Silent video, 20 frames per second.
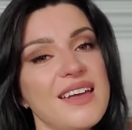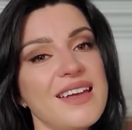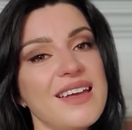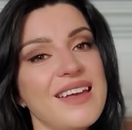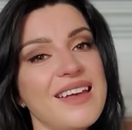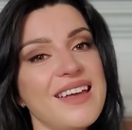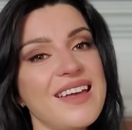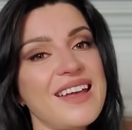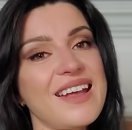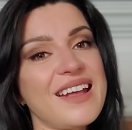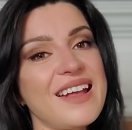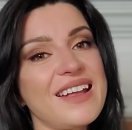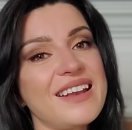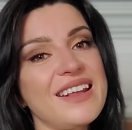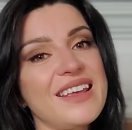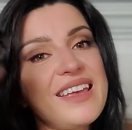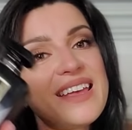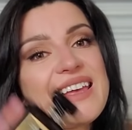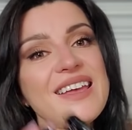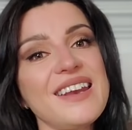And
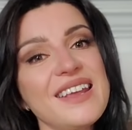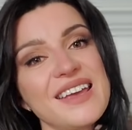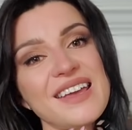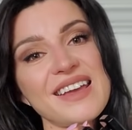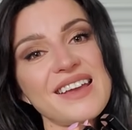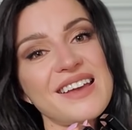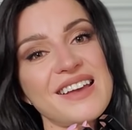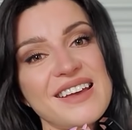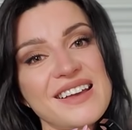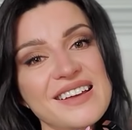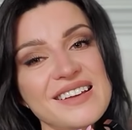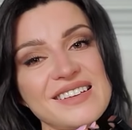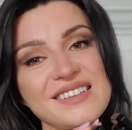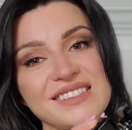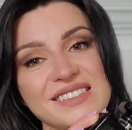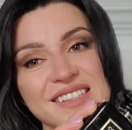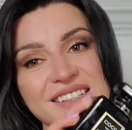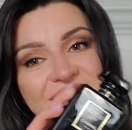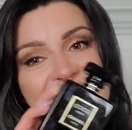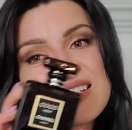it
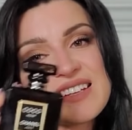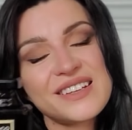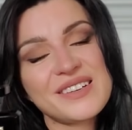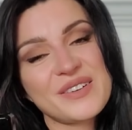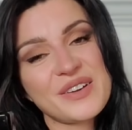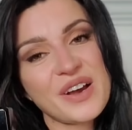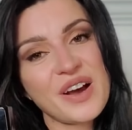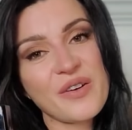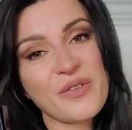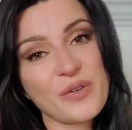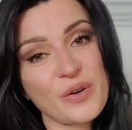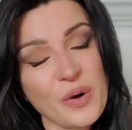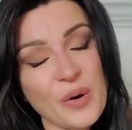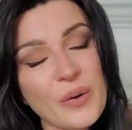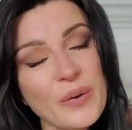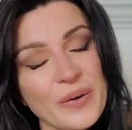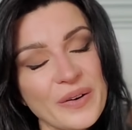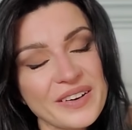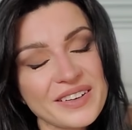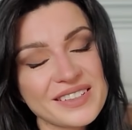is, of
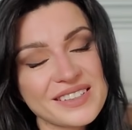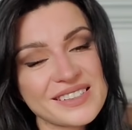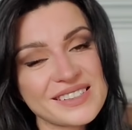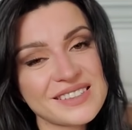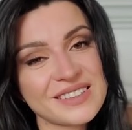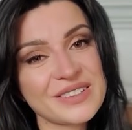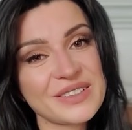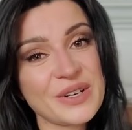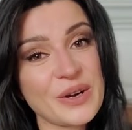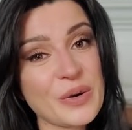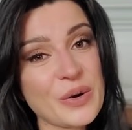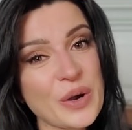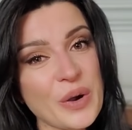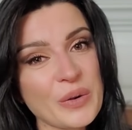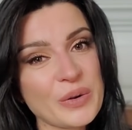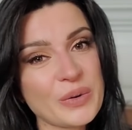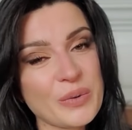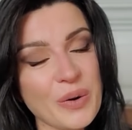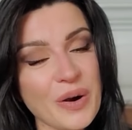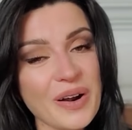course, Coco
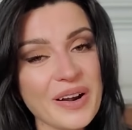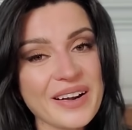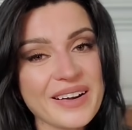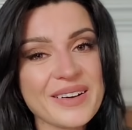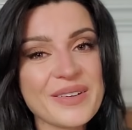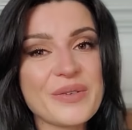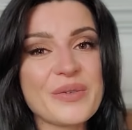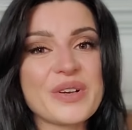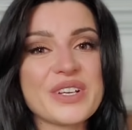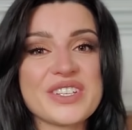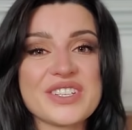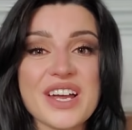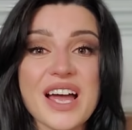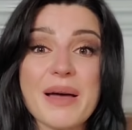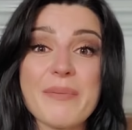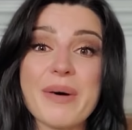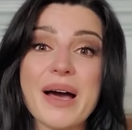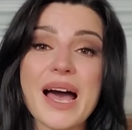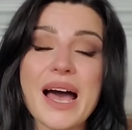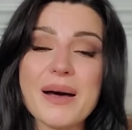Noir, which
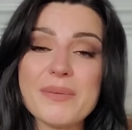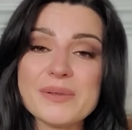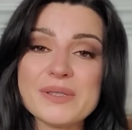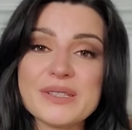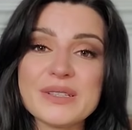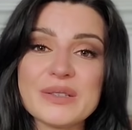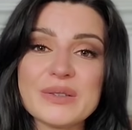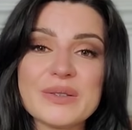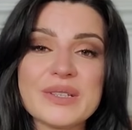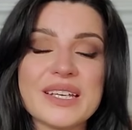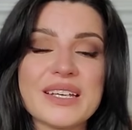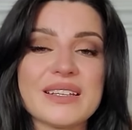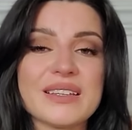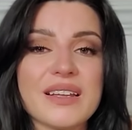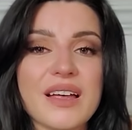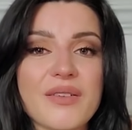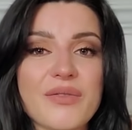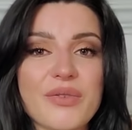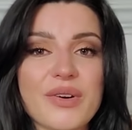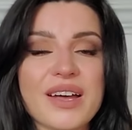I'm absolutely in
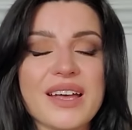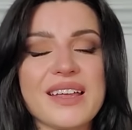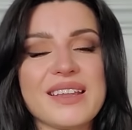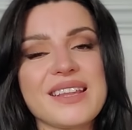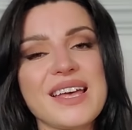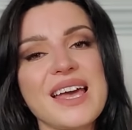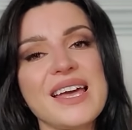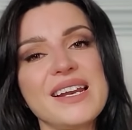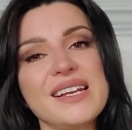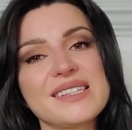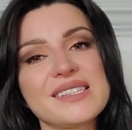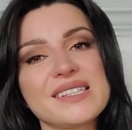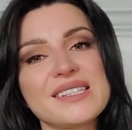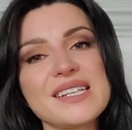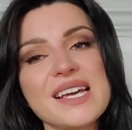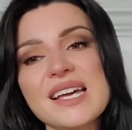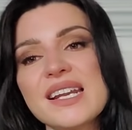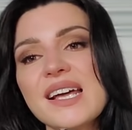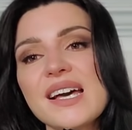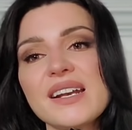love with. And it's a
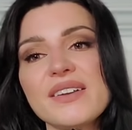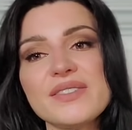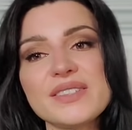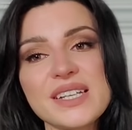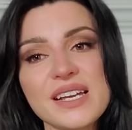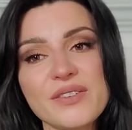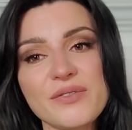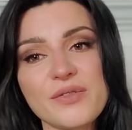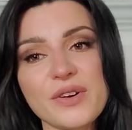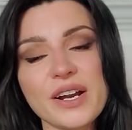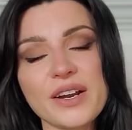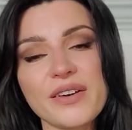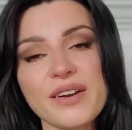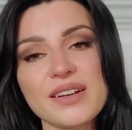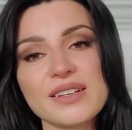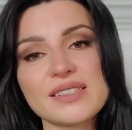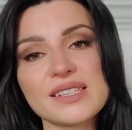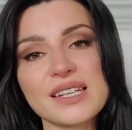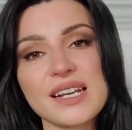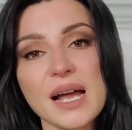10 out of 10
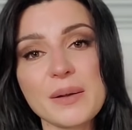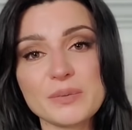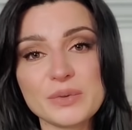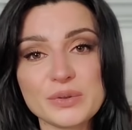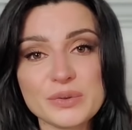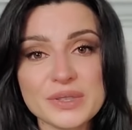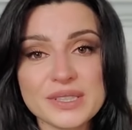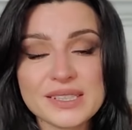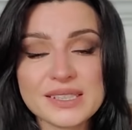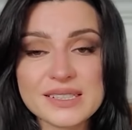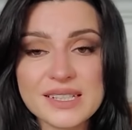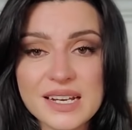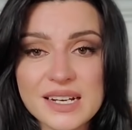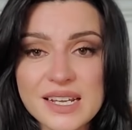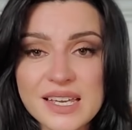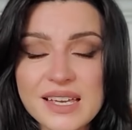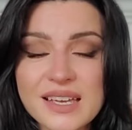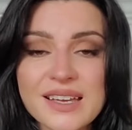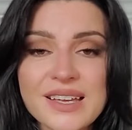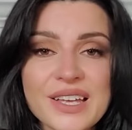fragrance and absolutely
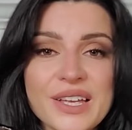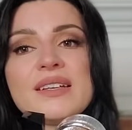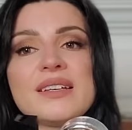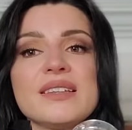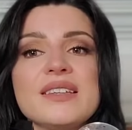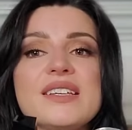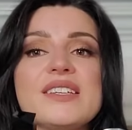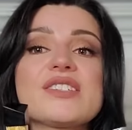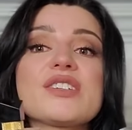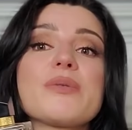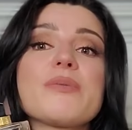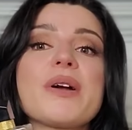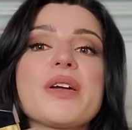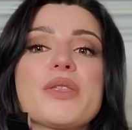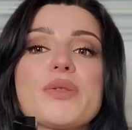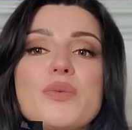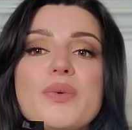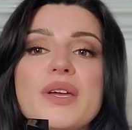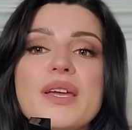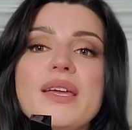stunning. These are my
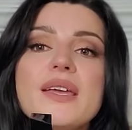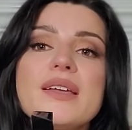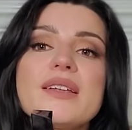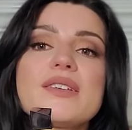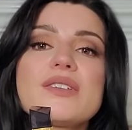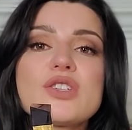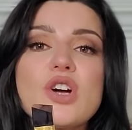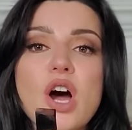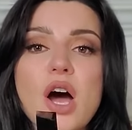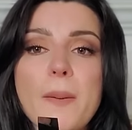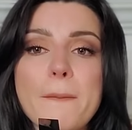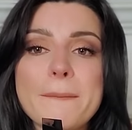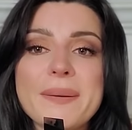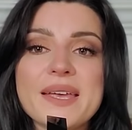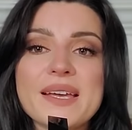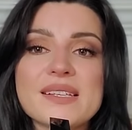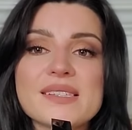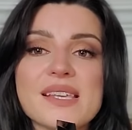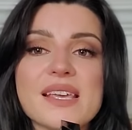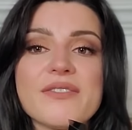three top
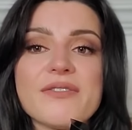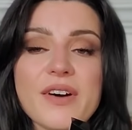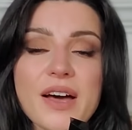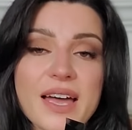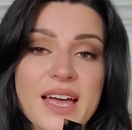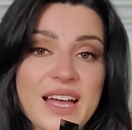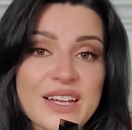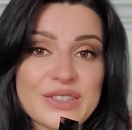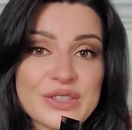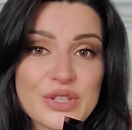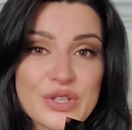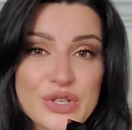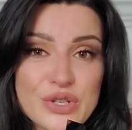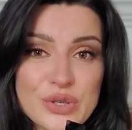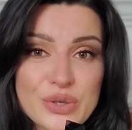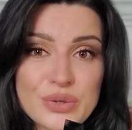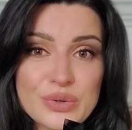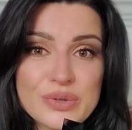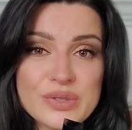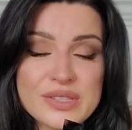picks if I had to
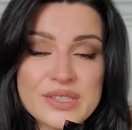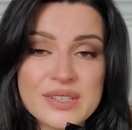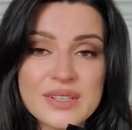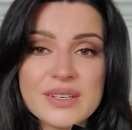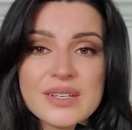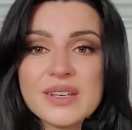choose.